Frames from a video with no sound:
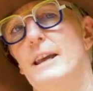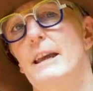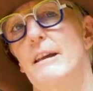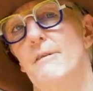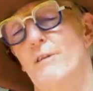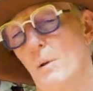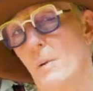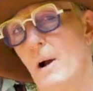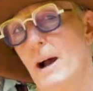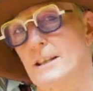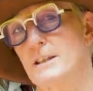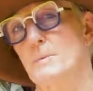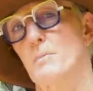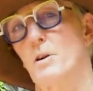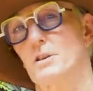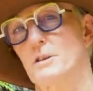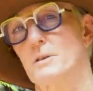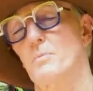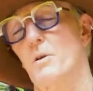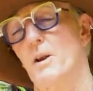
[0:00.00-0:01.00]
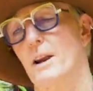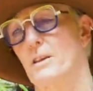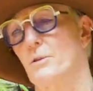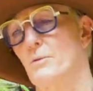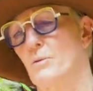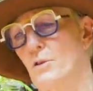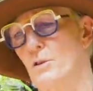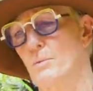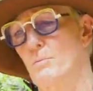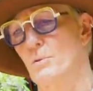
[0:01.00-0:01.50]
if you are spot spraying
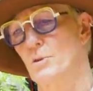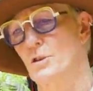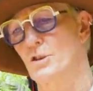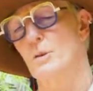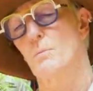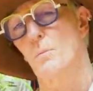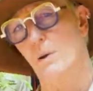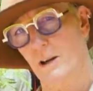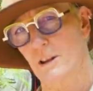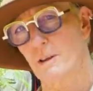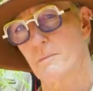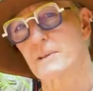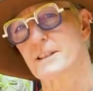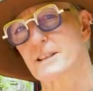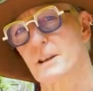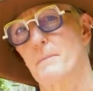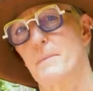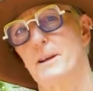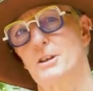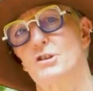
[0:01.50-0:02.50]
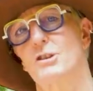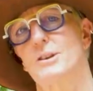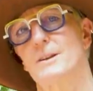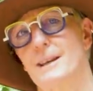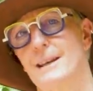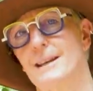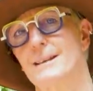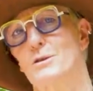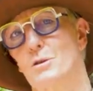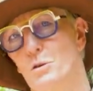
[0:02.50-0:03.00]
through the bush. And one of them, as I
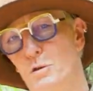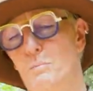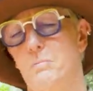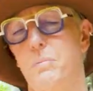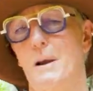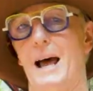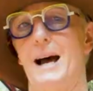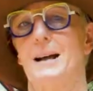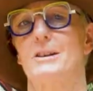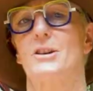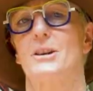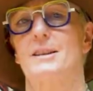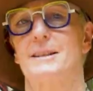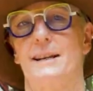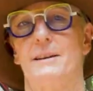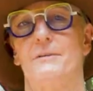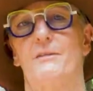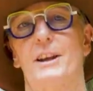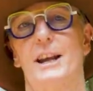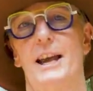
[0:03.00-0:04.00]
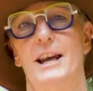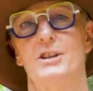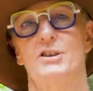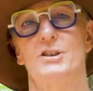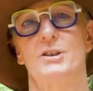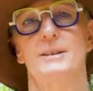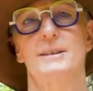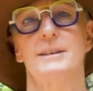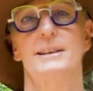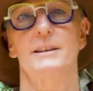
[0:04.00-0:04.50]
mentioned, is good plant
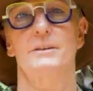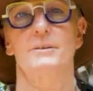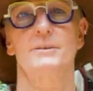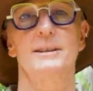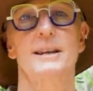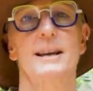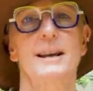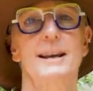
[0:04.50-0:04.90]
identification skills.